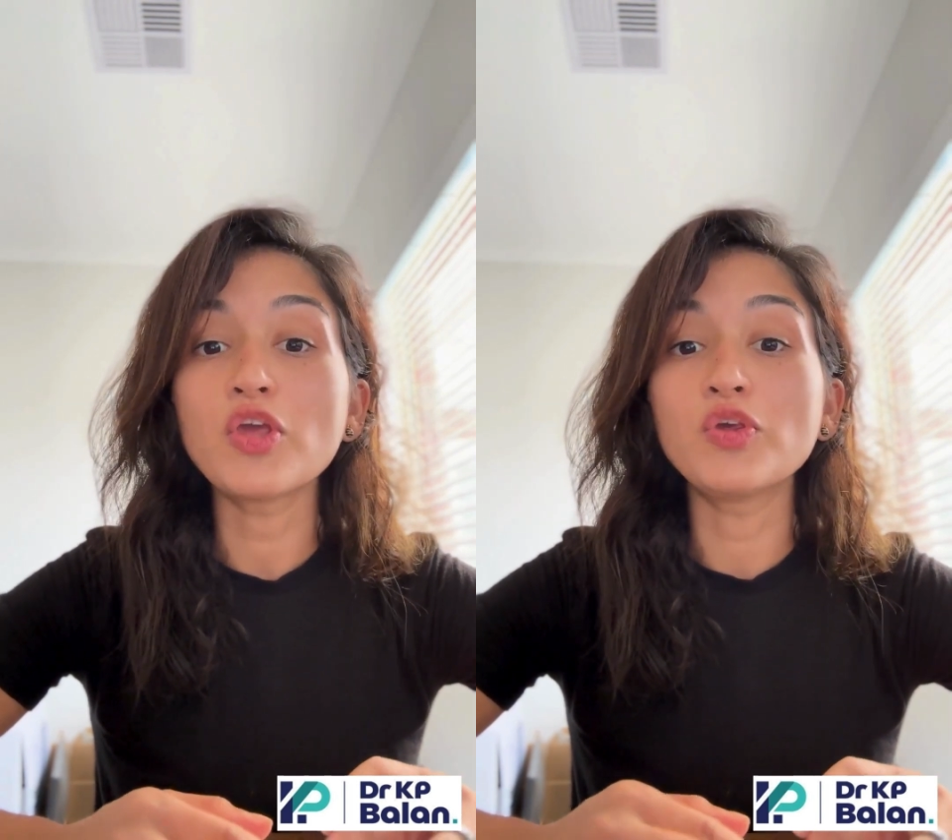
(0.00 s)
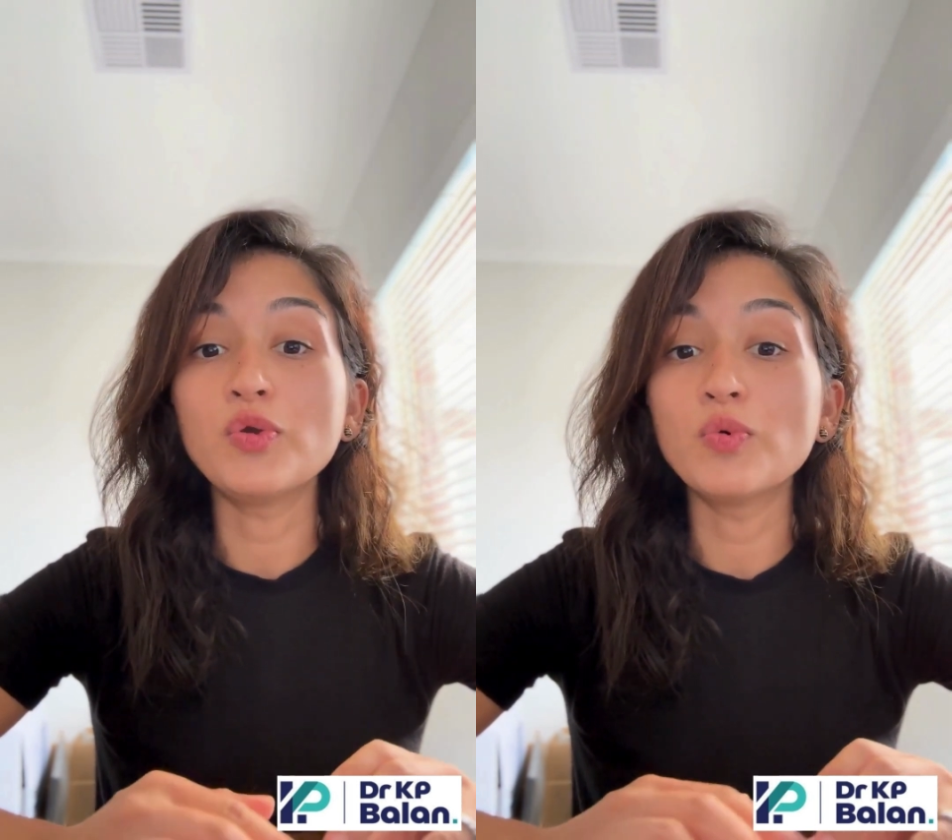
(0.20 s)

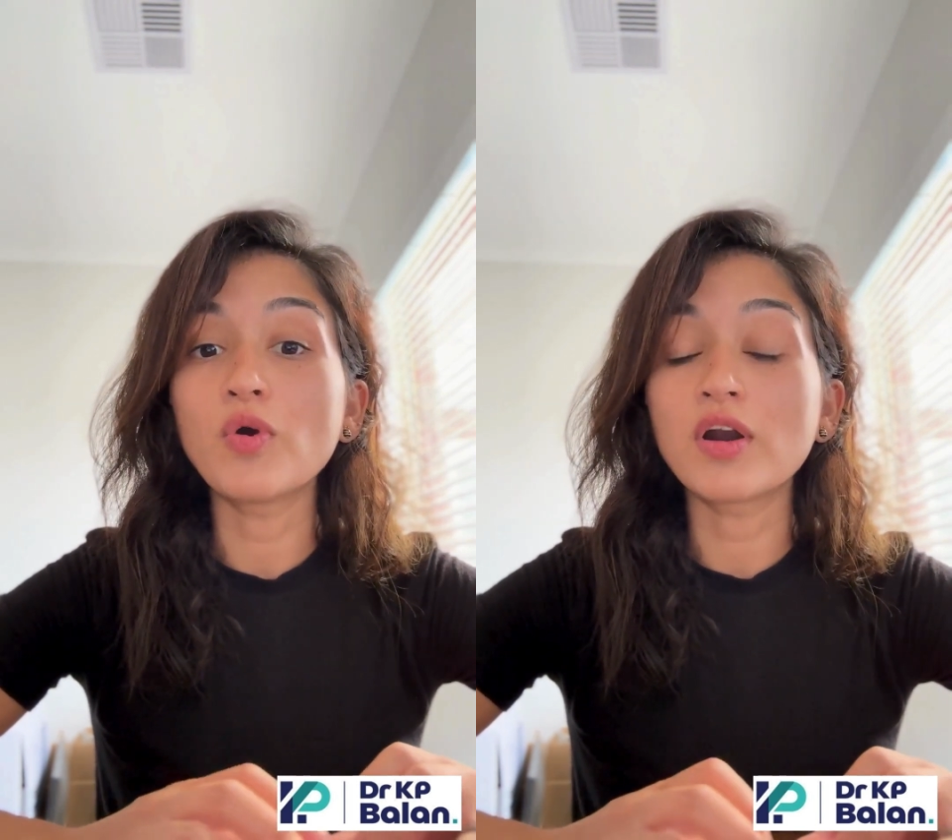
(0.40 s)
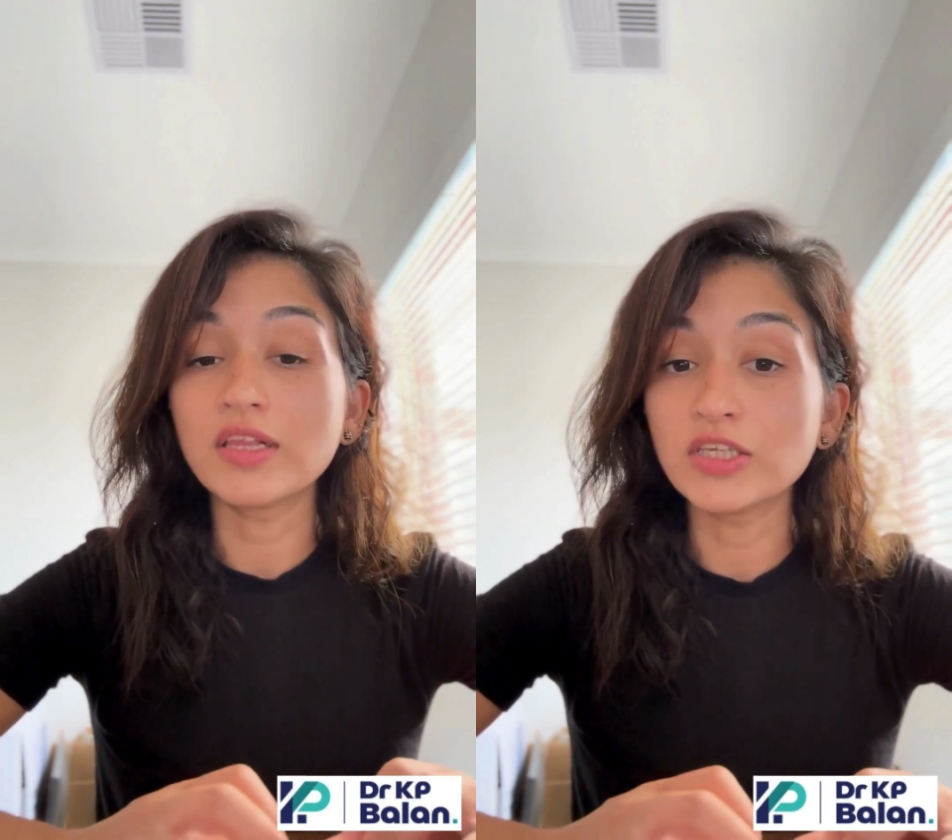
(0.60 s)
you
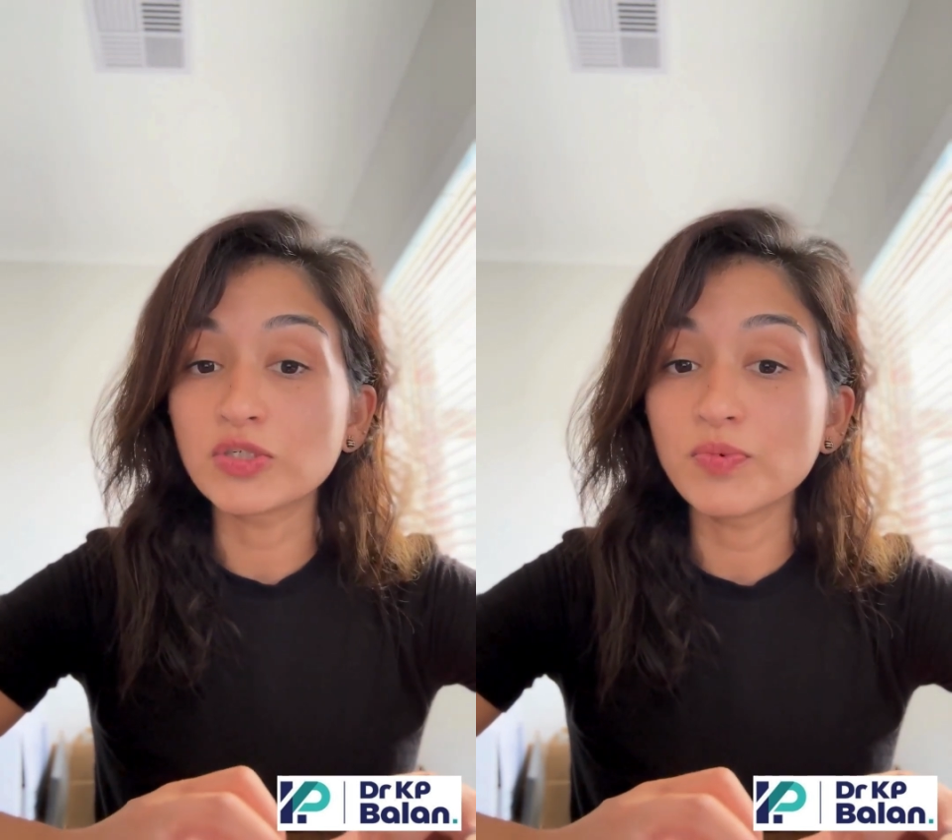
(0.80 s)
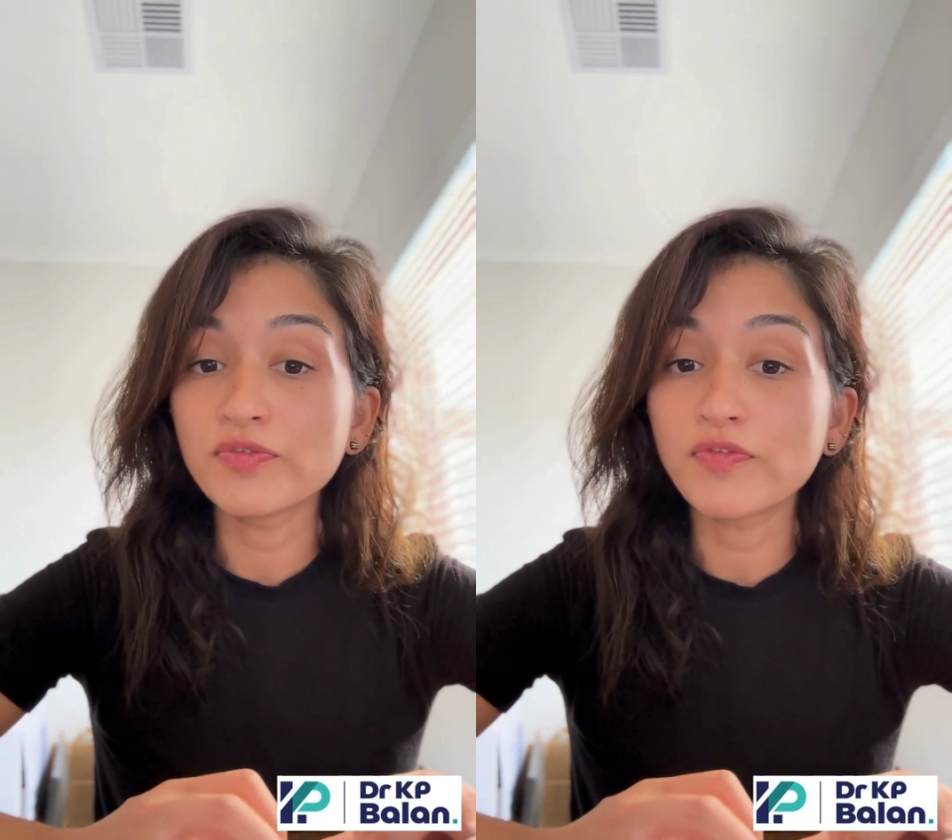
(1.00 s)
are
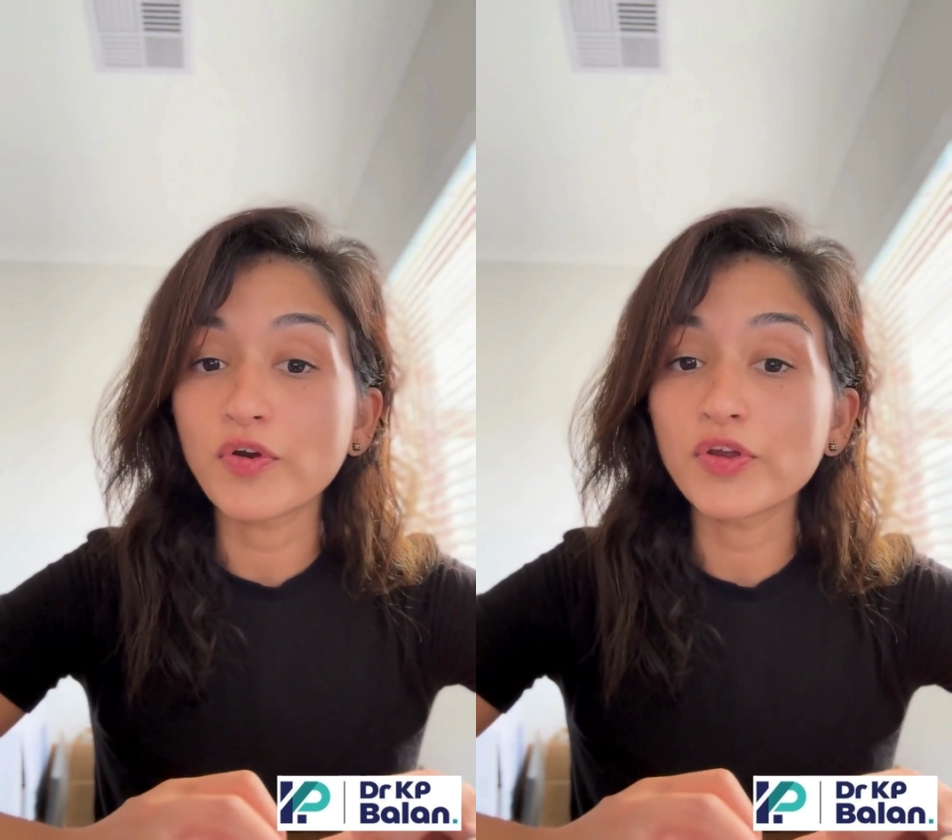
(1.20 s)
eligible for